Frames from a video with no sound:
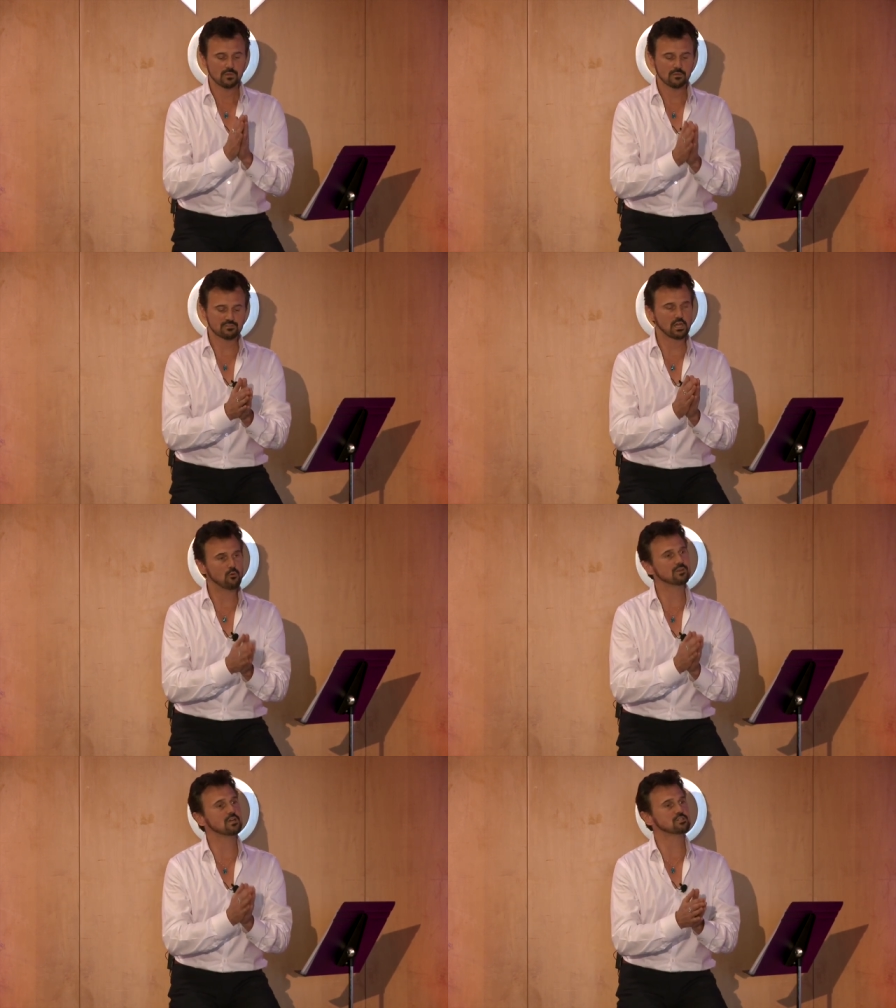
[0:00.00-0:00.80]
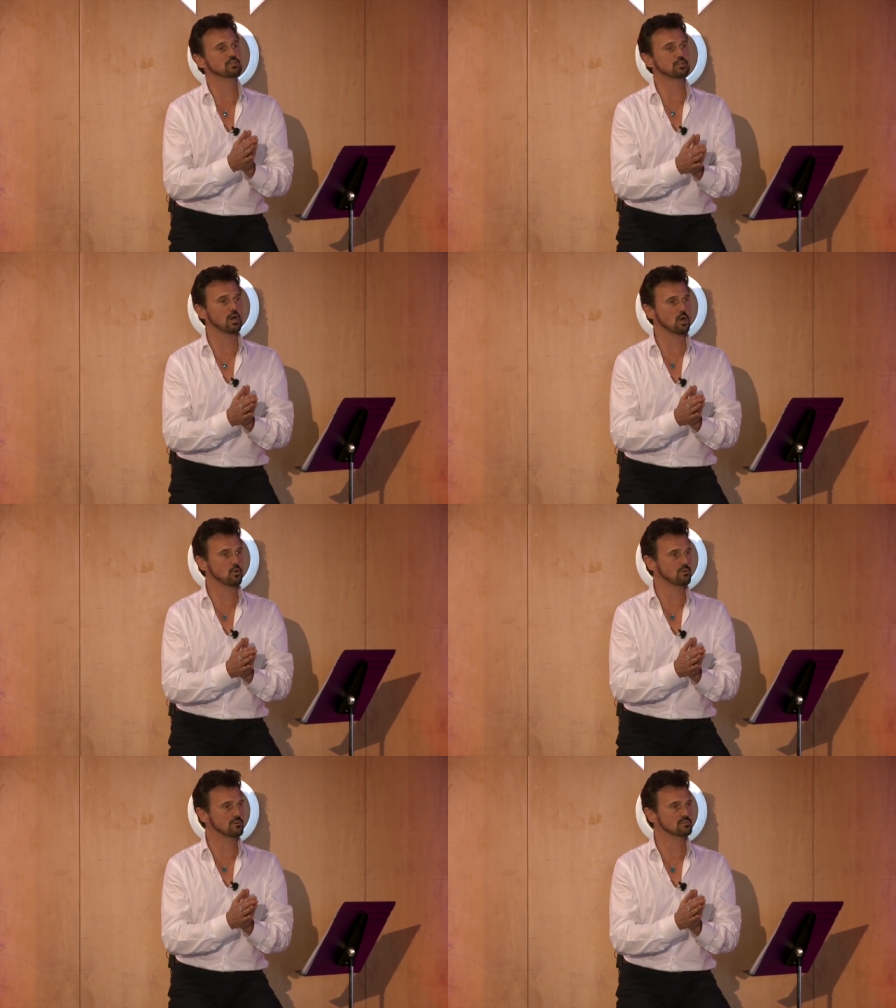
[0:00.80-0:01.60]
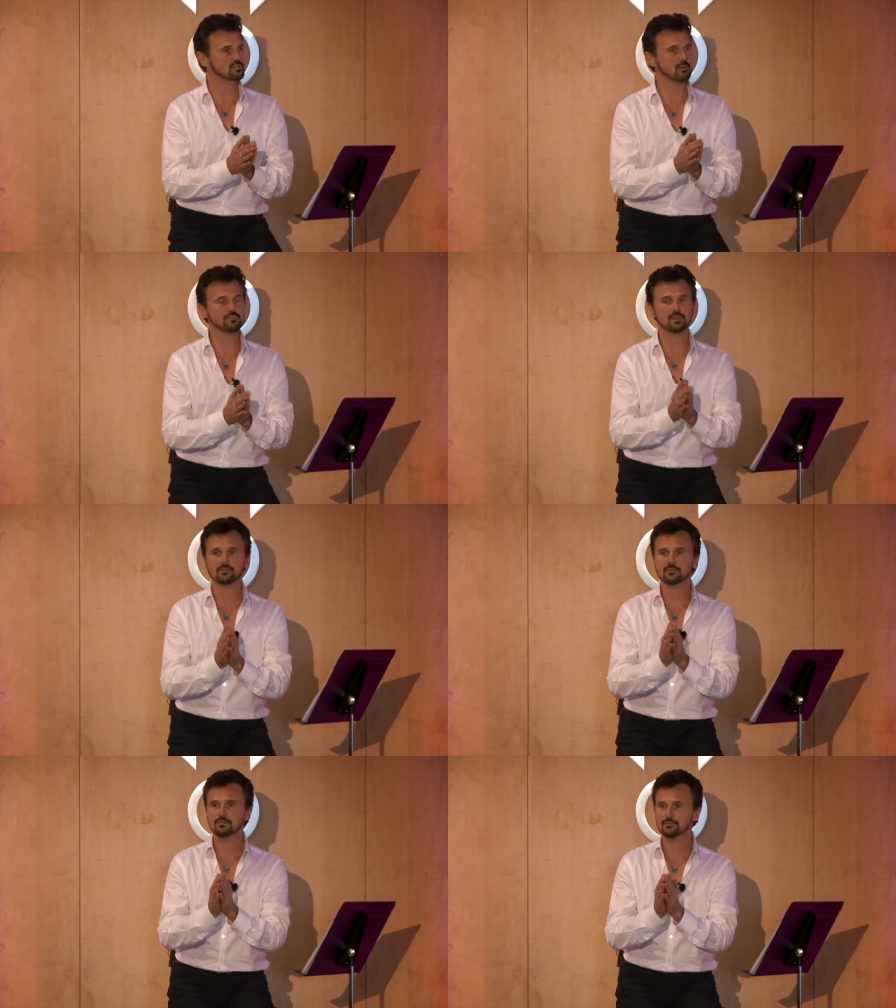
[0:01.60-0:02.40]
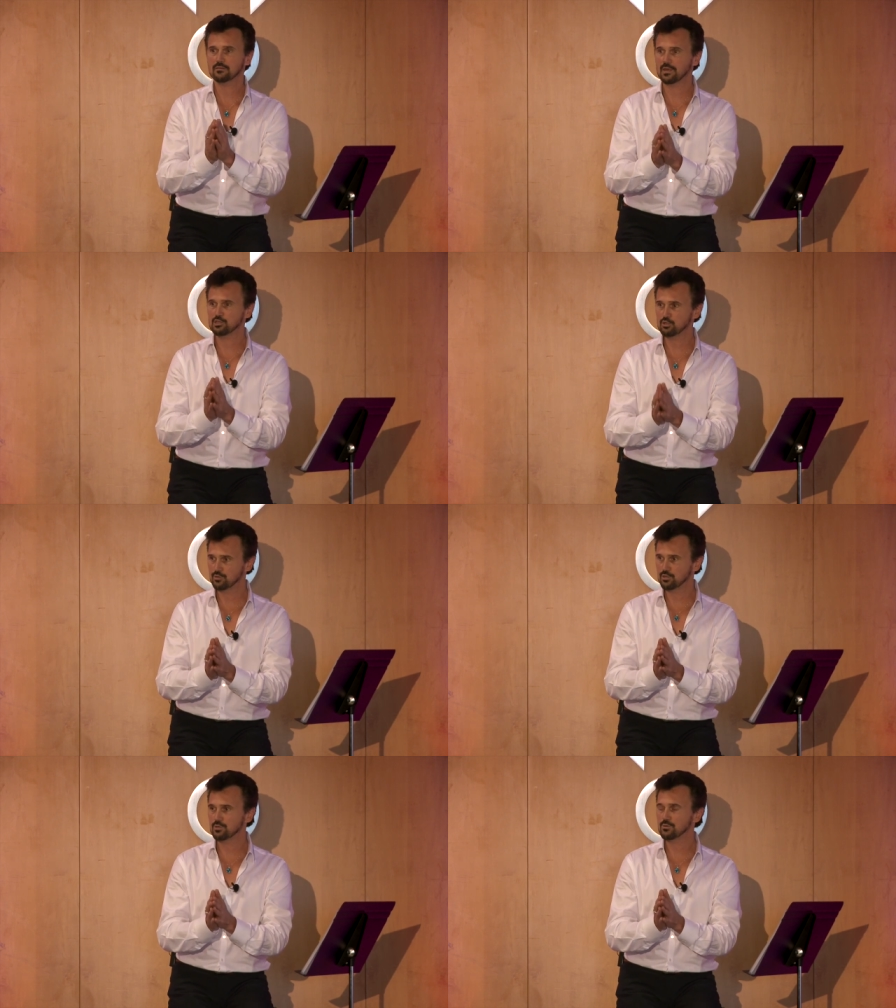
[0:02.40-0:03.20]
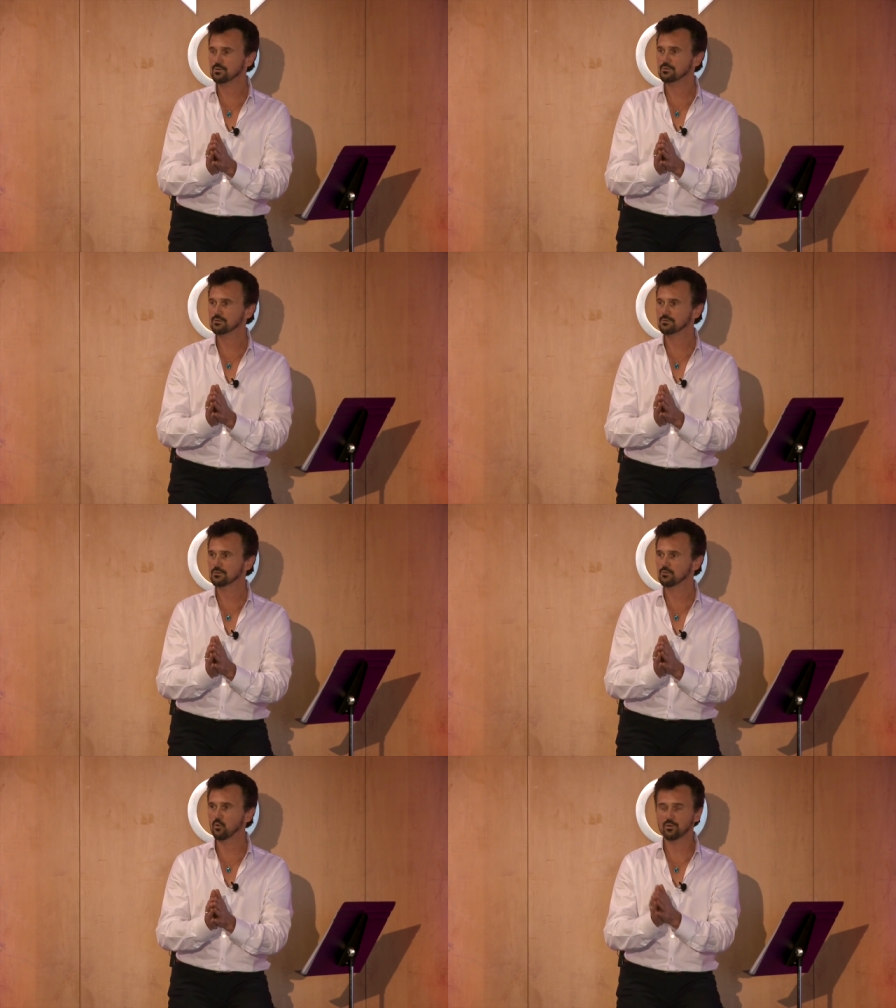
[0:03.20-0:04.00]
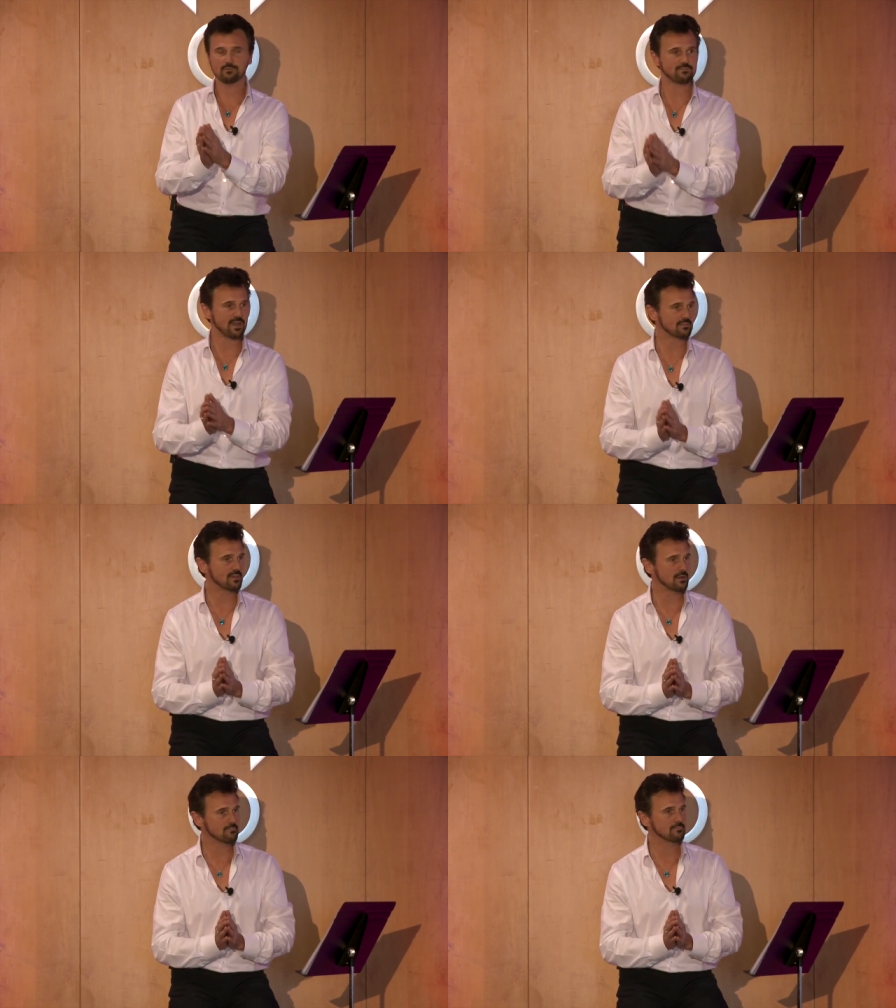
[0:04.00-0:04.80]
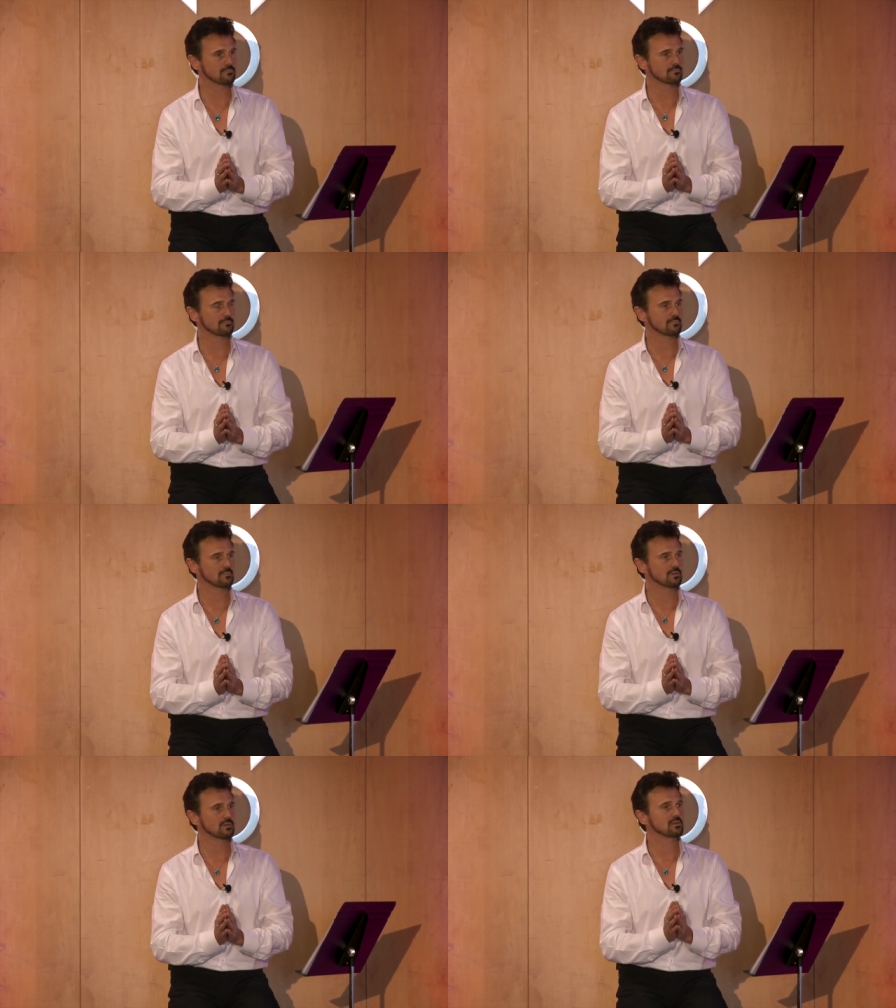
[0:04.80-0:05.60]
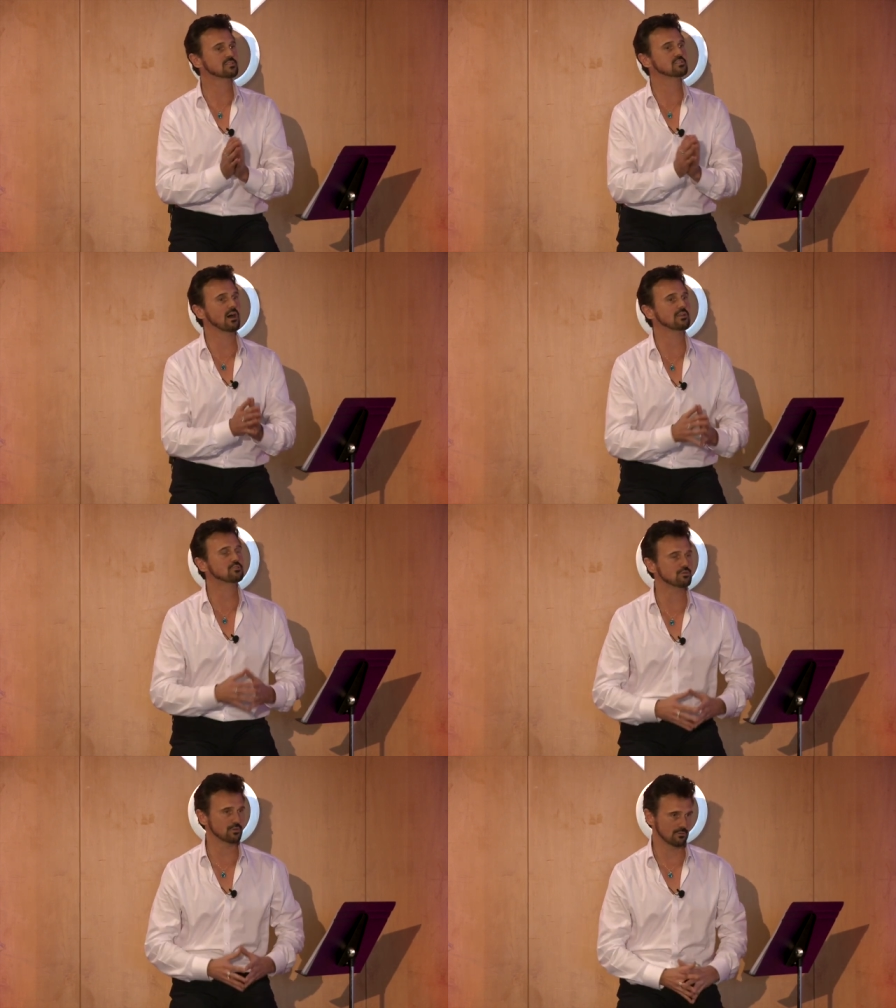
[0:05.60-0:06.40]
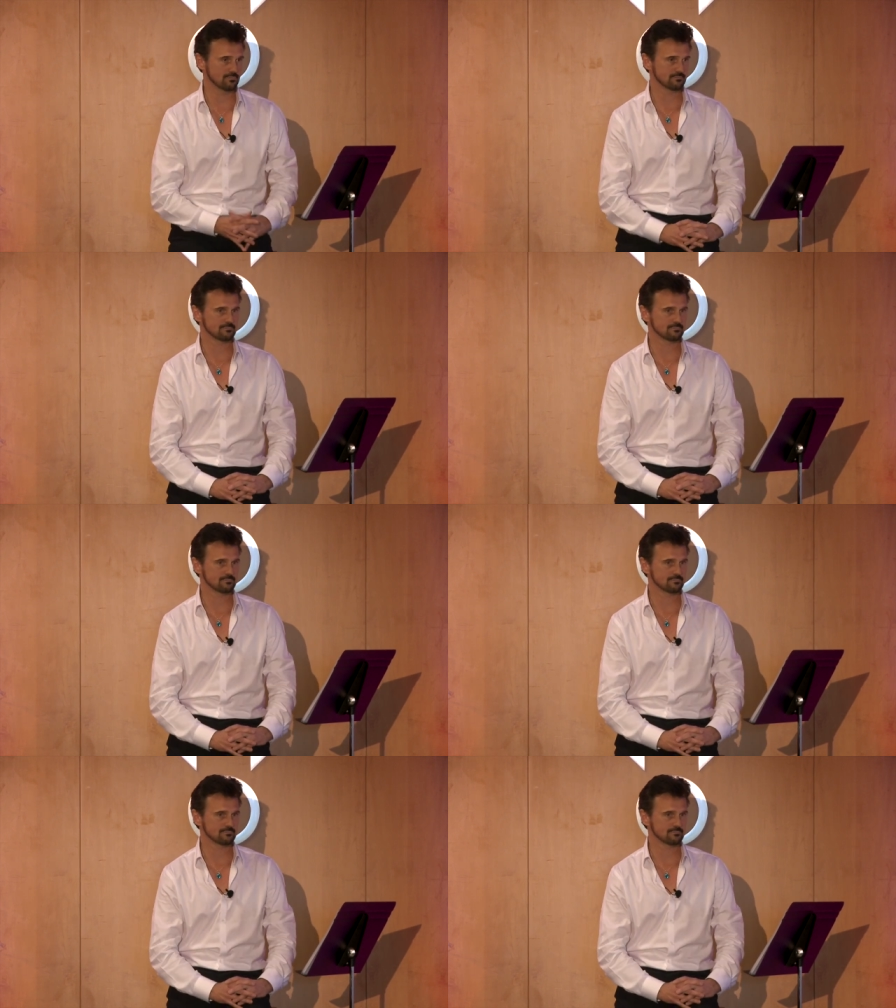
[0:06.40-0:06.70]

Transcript: if someone doesn't know something that you do won't affect them, it's not true.